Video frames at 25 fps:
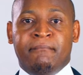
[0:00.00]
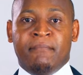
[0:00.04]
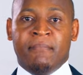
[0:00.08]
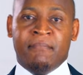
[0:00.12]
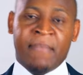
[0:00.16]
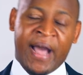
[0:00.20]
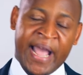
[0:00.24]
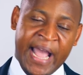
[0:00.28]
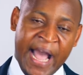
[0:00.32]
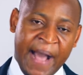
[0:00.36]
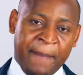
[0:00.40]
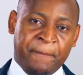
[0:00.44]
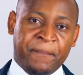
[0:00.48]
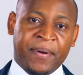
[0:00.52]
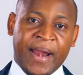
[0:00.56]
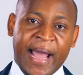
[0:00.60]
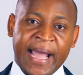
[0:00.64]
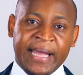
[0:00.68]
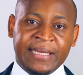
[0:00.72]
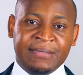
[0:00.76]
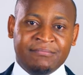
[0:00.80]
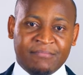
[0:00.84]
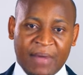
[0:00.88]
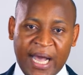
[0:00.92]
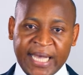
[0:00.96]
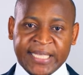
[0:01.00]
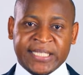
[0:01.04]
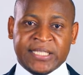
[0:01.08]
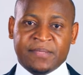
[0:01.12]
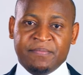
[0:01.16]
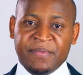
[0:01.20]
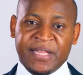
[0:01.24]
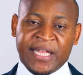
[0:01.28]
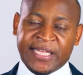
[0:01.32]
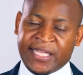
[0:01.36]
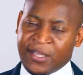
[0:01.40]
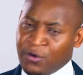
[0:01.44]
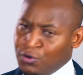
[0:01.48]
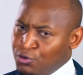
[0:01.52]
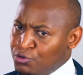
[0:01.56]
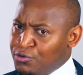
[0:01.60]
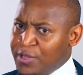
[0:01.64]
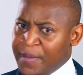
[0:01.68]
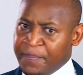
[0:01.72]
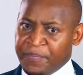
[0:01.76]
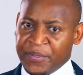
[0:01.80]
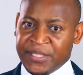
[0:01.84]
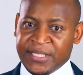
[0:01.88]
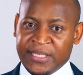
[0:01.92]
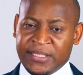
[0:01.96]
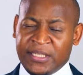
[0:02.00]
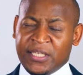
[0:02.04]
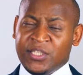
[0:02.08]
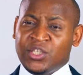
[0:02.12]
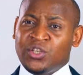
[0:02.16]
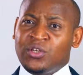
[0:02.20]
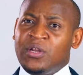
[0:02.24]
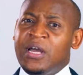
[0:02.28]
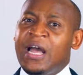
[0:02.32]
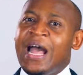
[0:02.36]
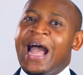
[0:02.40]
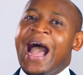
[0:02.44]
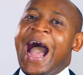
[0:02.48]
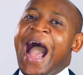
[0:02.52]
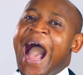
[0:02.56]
my upline asked me that I would do the presentation.